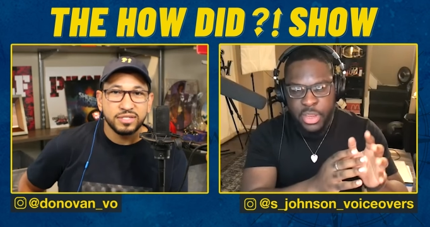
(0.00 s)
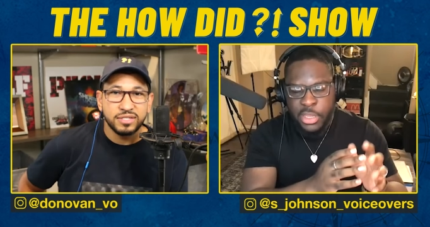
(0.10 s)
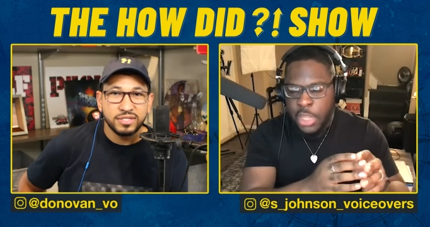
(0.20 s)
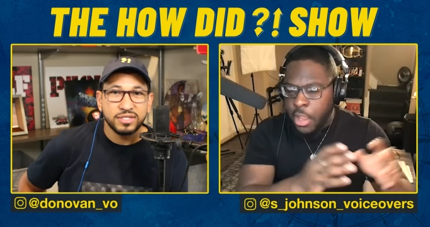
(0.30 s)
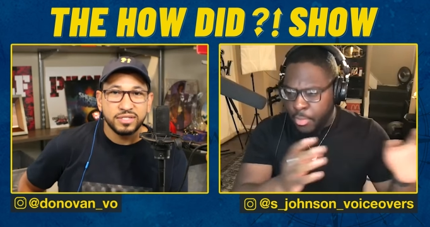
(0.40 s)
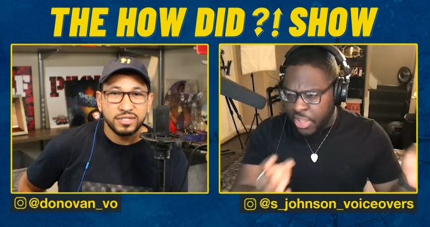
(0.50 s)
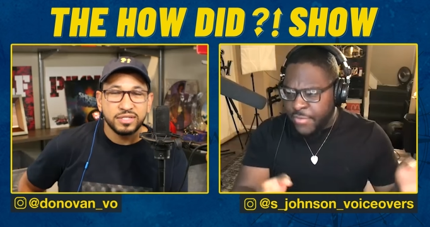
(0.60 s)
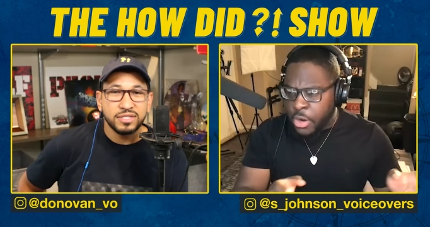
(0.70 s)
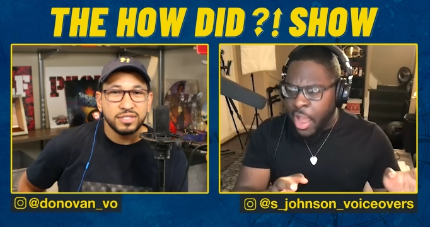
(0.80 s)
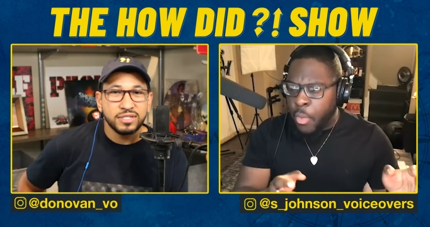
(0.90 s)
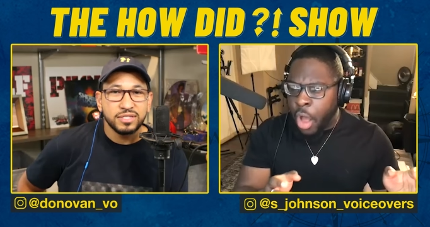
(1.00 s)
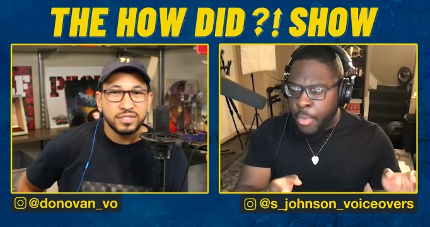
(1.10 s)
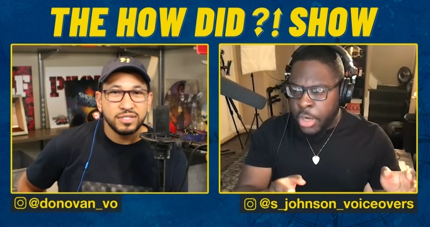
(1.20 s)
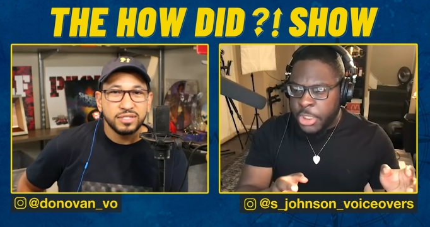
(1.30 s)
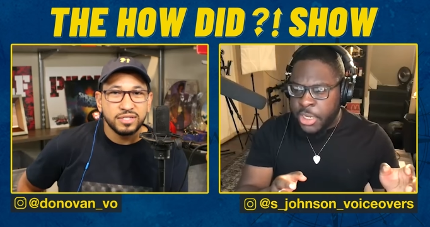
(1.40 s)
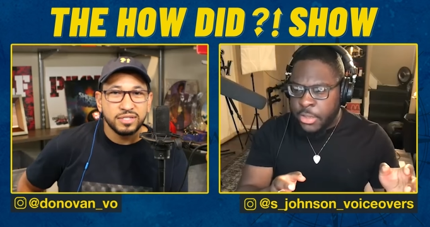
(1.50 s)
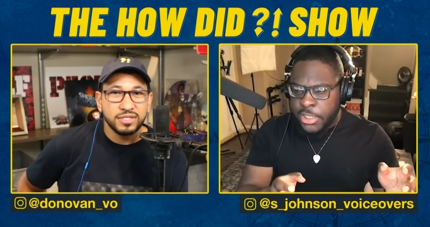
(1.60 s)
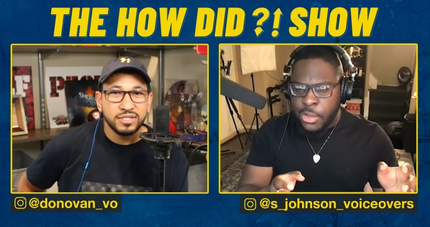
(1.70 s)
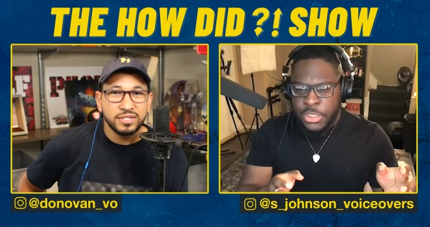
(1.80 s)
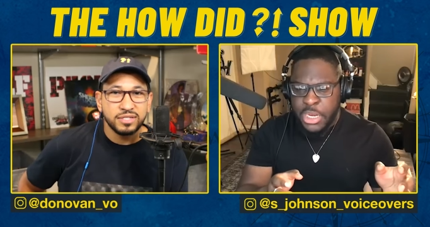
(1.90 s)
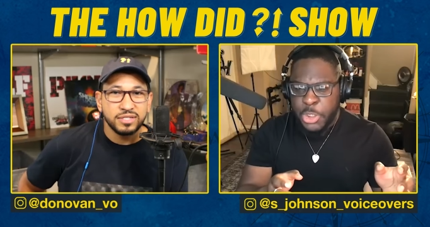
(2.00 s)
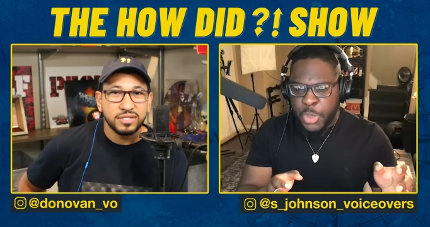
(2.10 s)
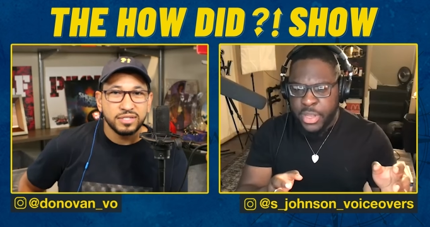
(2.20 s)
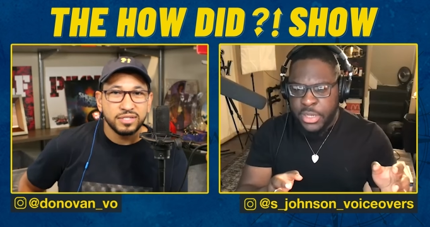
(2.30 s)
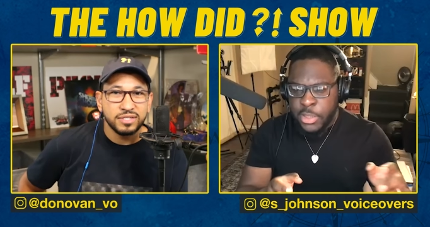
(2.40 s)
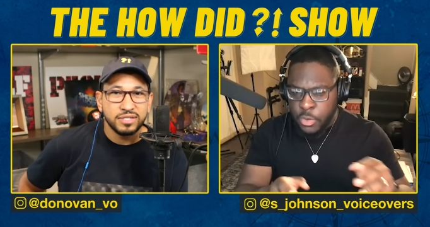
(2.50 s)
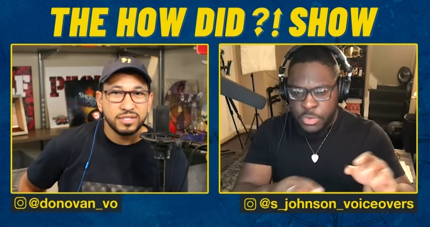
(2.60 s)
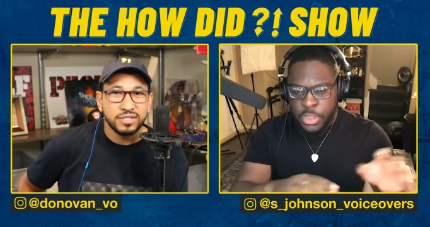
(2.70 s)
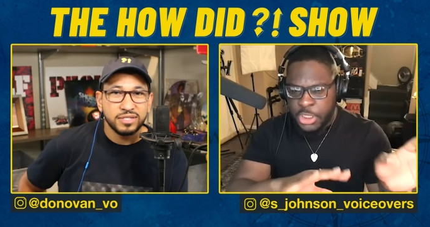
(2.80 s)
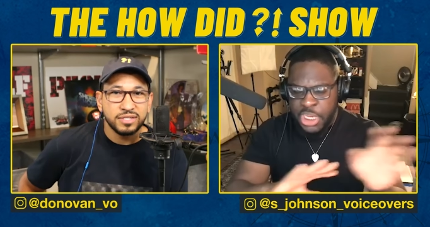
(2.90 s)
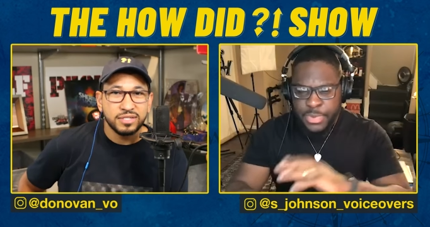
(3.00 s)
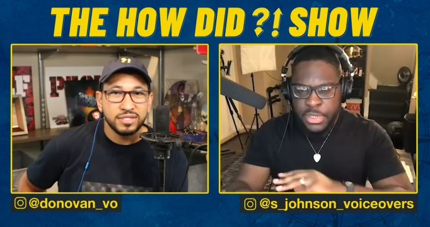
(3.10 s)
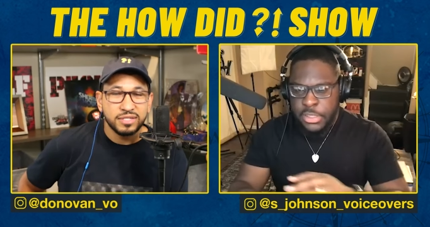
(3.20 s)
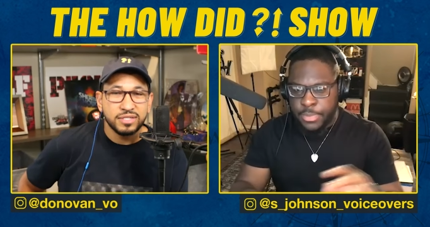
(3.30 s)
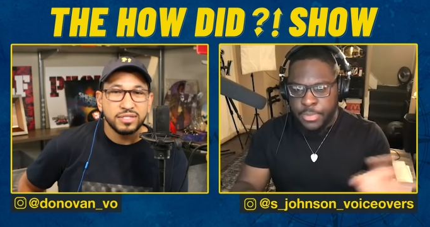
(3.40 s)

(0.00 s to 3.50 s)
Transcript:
Speaker 1: Because believe it or not, Walmart shell sells instruments, little the cheapest